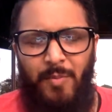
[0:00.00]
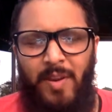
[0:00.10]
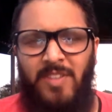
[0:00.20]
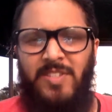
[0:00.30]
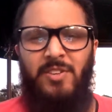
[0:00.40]

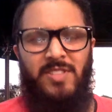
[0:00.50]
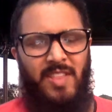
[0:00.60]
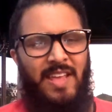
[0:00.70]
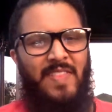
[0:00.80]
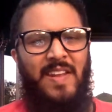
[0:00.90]
Because here's the
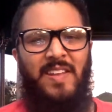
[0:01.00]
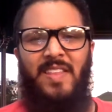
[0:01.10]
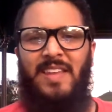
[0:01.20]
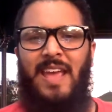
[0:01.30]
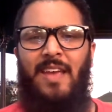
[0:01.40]
thing at the end of the
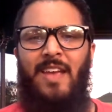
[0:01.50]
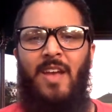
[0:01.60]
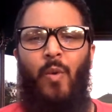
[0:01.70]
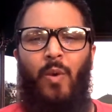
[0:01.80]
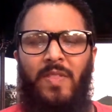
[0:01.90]
day,
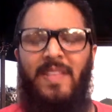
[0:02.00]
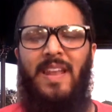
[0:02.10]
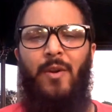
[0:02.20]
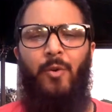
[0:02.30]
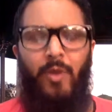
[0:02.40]
one thing
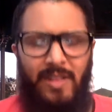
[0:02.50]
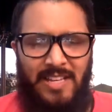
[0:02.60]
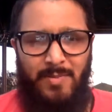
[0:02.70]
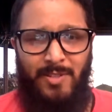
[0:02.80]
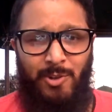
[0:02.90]
that I
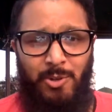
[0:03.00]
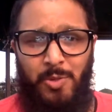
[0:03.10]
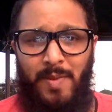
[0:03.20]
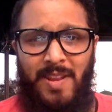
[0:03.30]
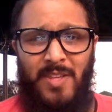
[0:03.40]
realized about social
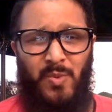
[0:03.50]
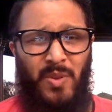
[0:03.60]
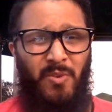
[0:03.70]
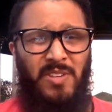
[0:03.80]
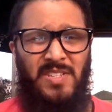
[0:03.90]
media, it's one of
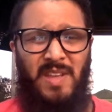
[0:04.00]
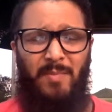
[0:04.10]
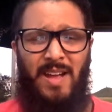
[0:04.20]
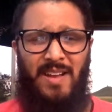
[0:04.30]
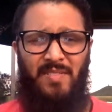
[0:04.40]
the reasons I'm
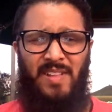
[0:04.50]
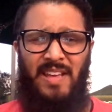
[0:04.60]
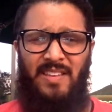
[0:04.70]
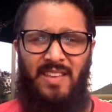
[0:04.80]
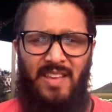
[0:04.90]
kind of like